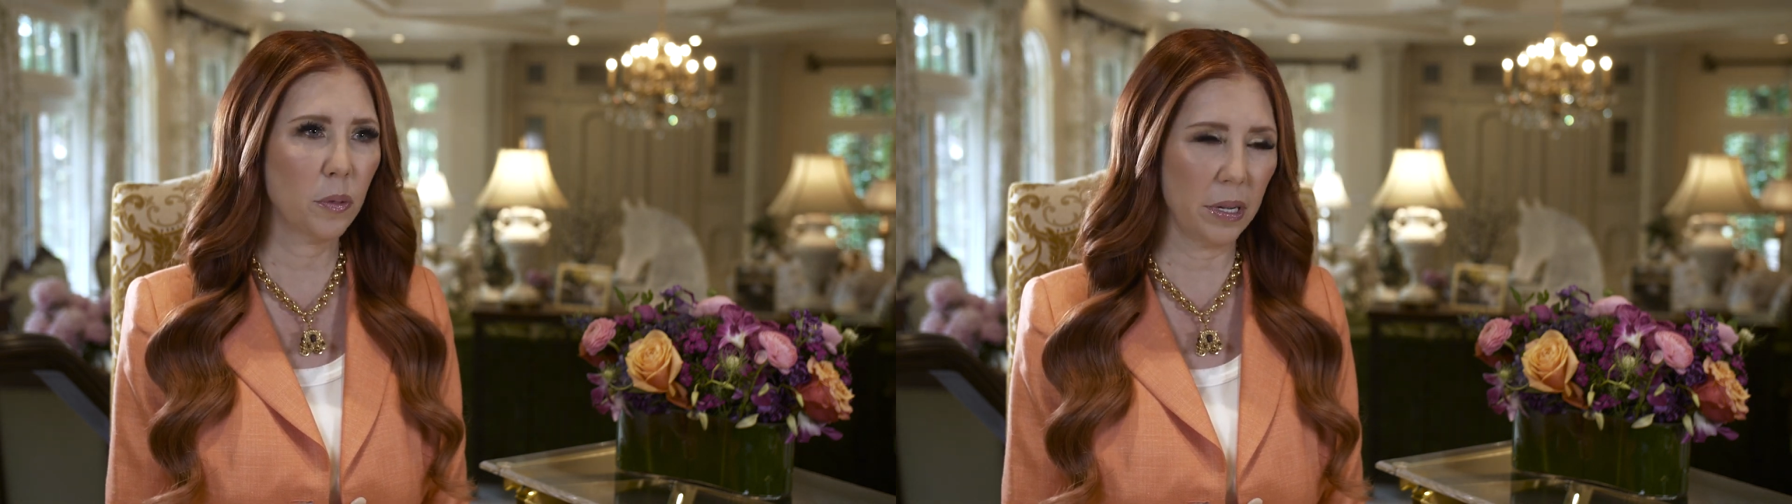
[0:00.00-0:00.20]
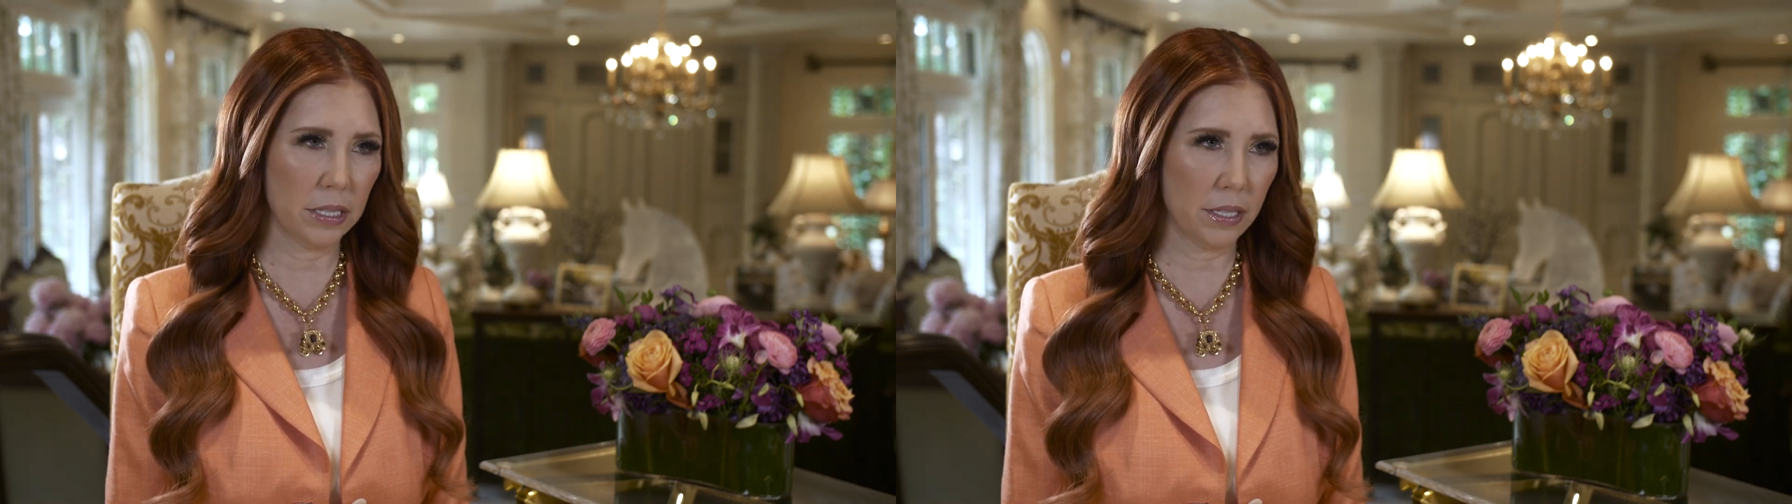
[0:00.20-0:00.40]

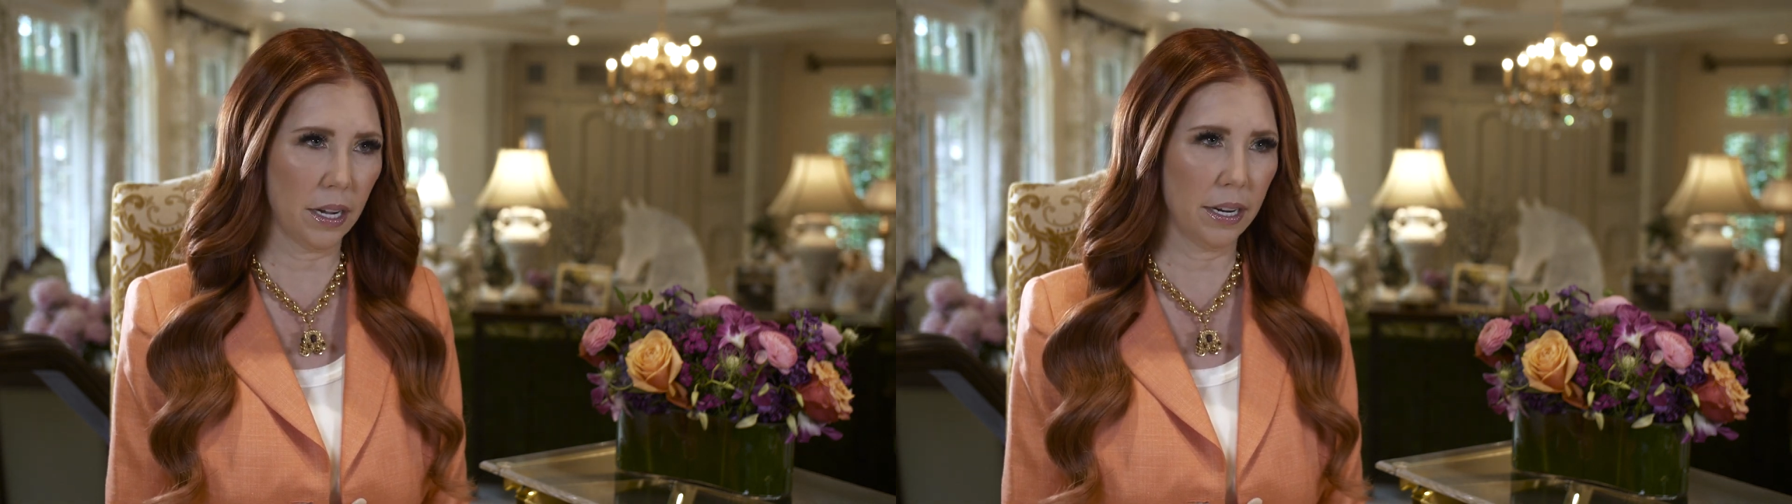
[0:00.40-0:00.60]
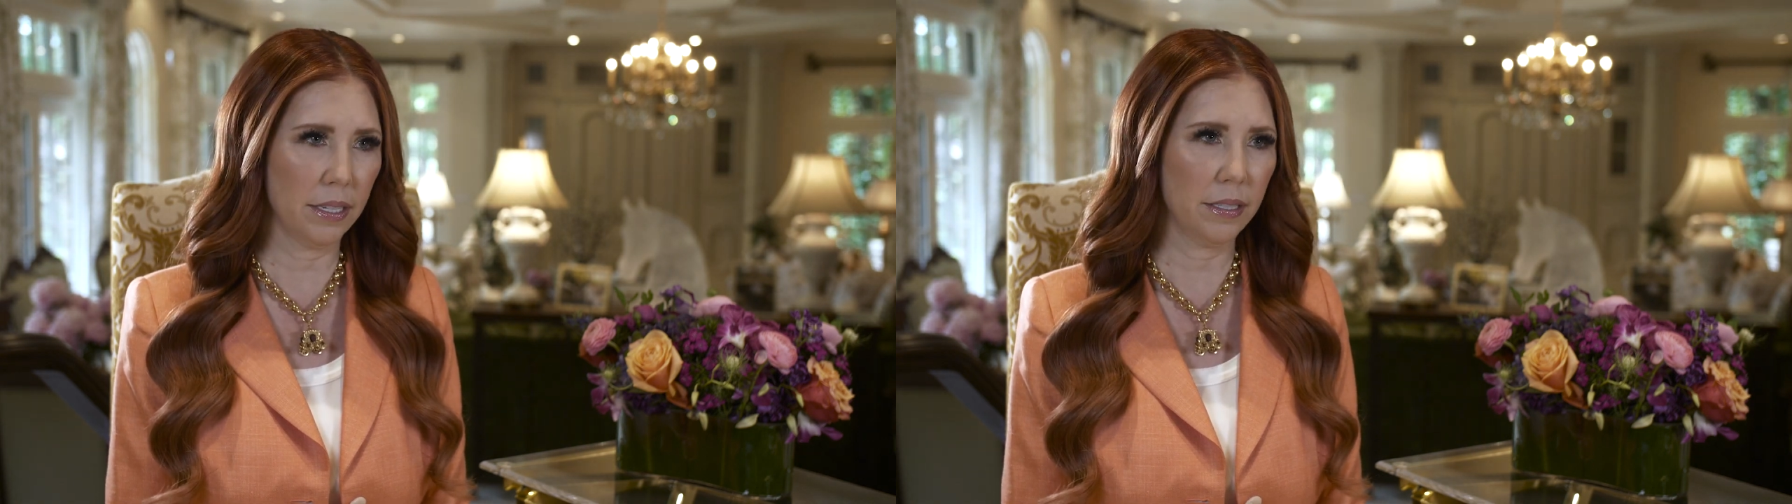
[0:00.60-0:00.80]

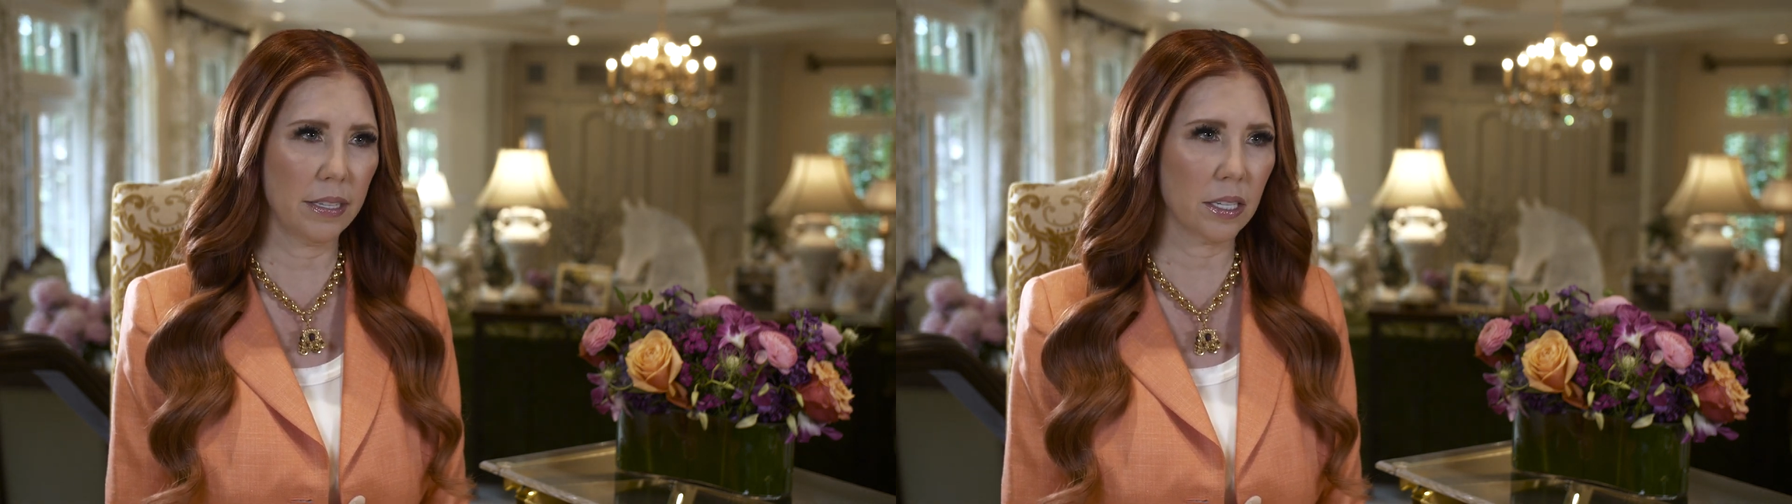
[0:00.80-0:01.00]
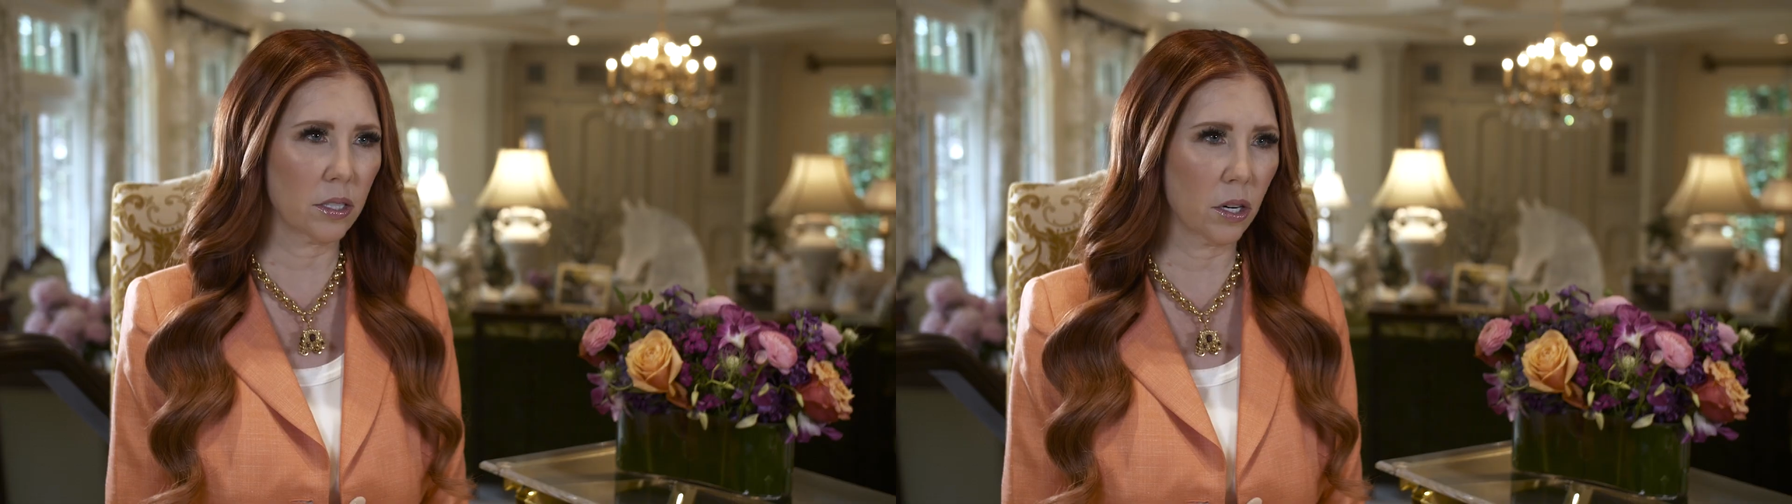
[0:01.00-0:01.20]
bedside,
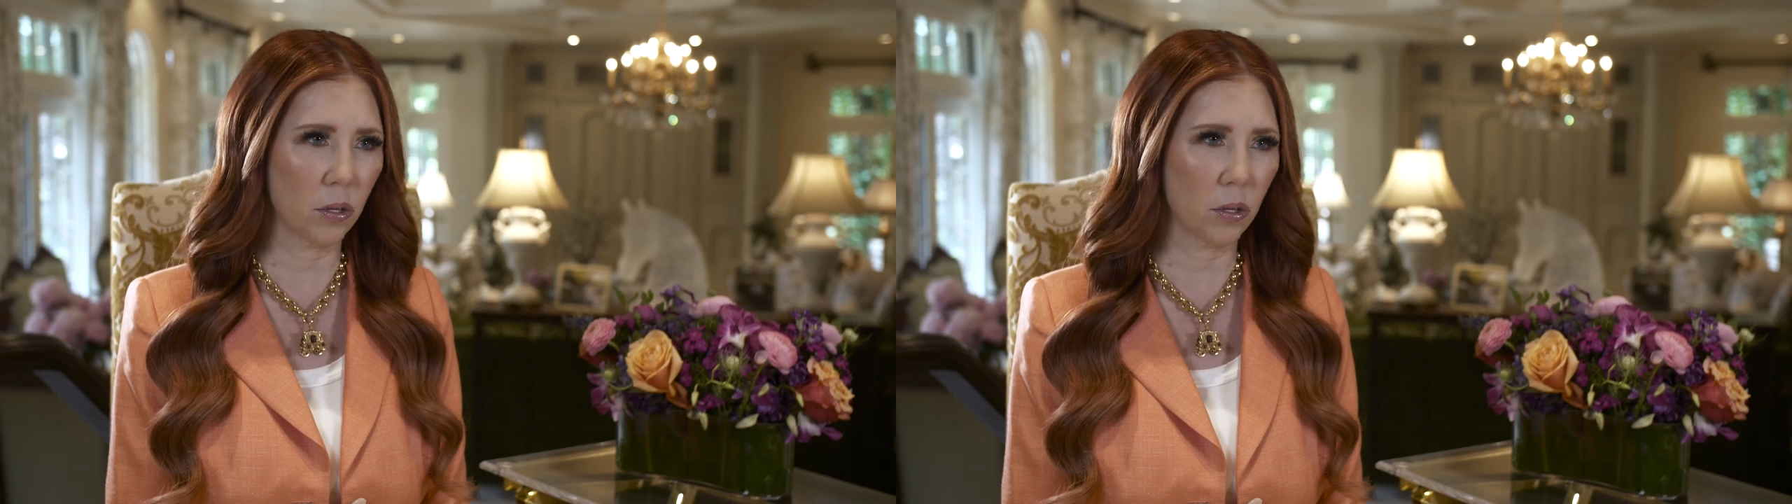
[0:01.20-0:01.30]
that's our